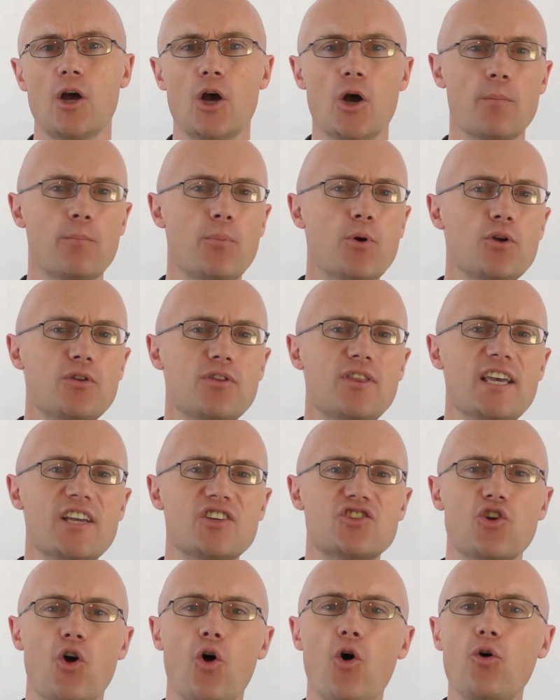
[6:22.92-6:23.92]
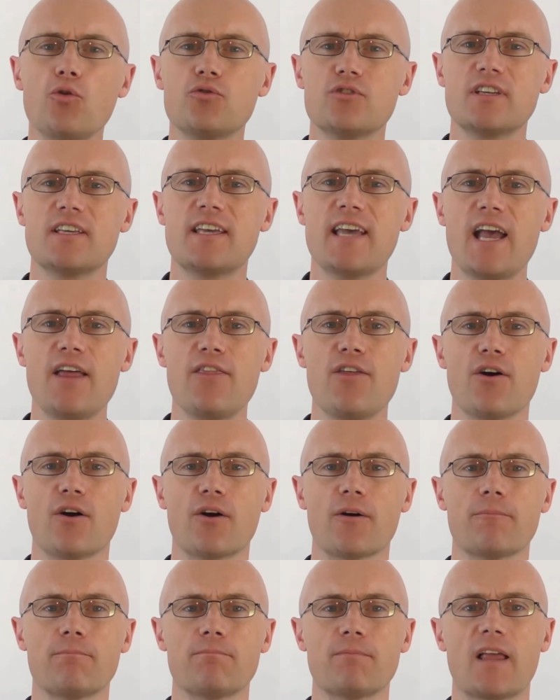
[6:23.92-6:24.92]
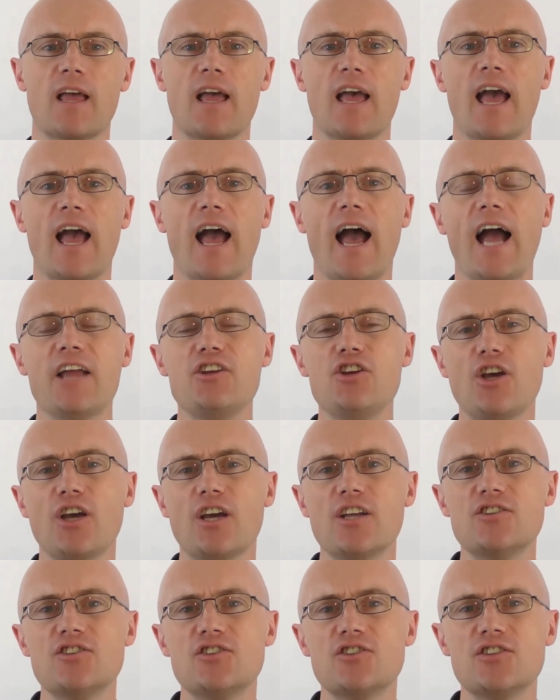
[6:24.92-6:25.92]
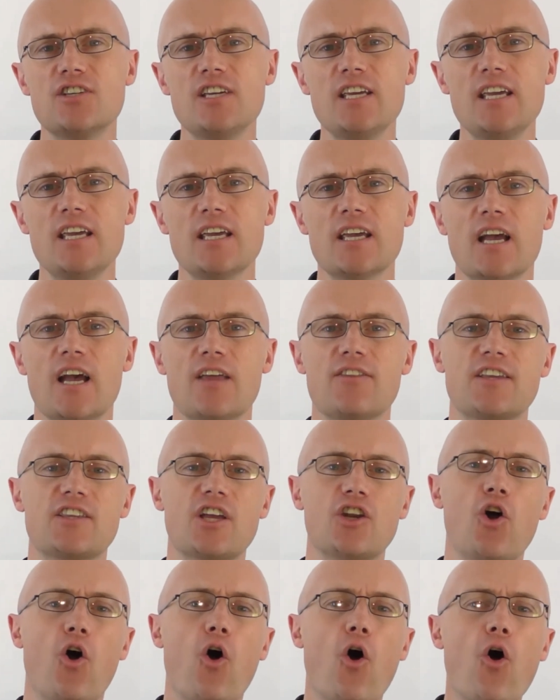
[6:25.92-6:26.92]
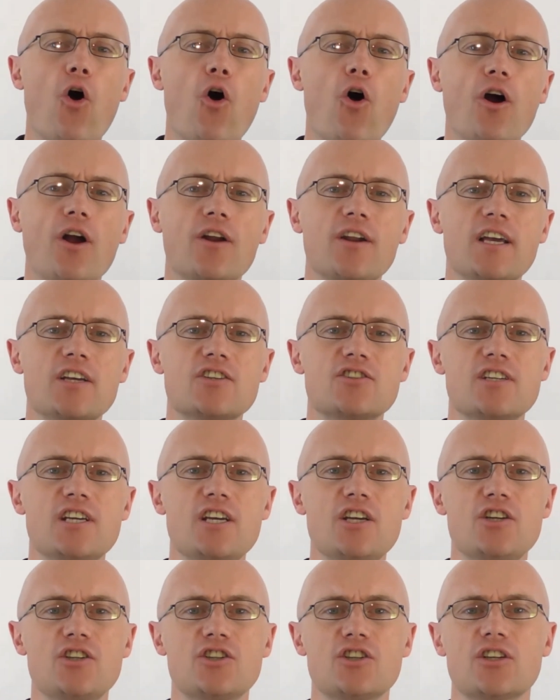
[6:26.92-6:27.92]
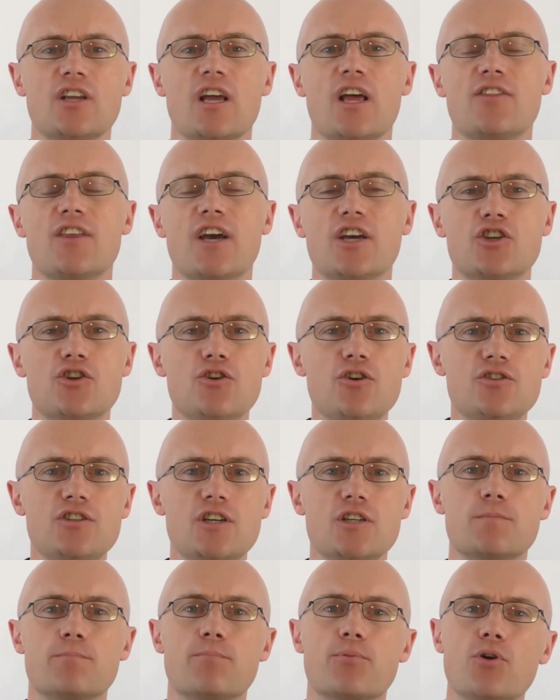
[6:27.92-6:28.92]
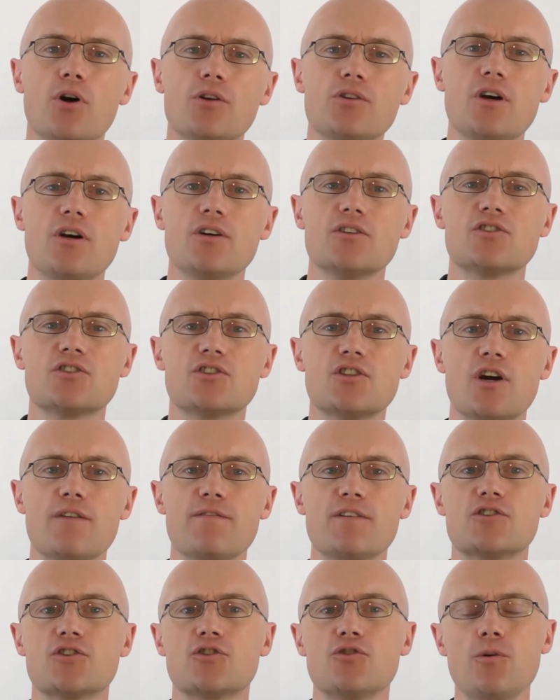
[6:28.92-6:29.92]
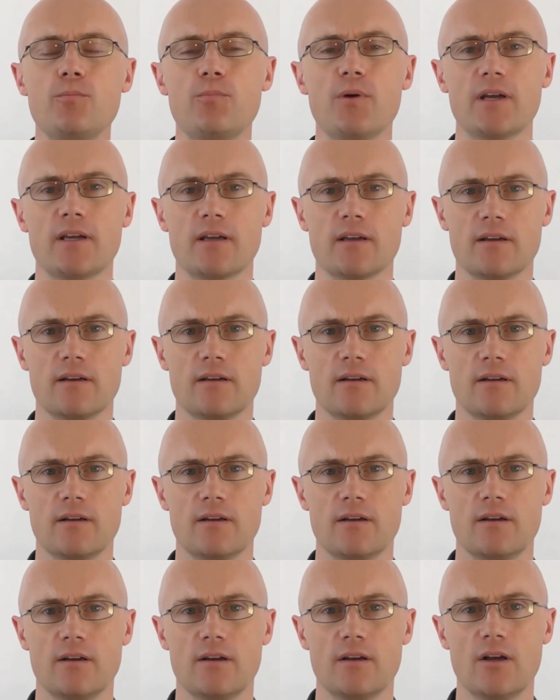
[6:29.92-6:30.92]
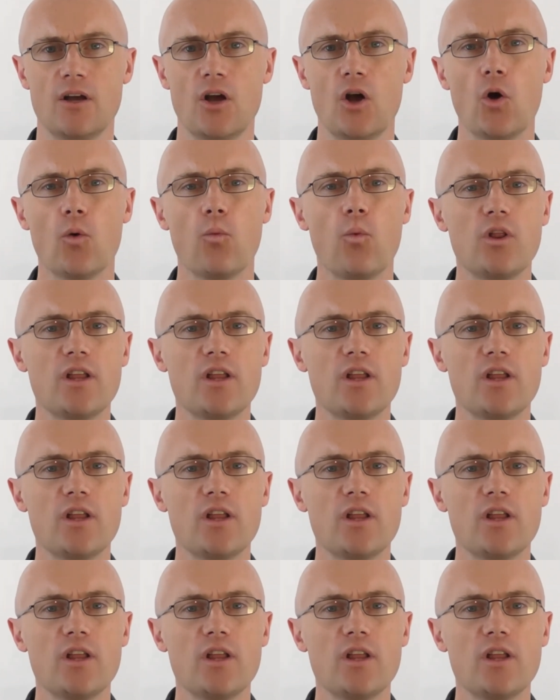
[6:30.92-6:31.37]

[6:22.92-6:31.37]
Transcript: Put this all together and you could see that an organisation that uses product-service grouping will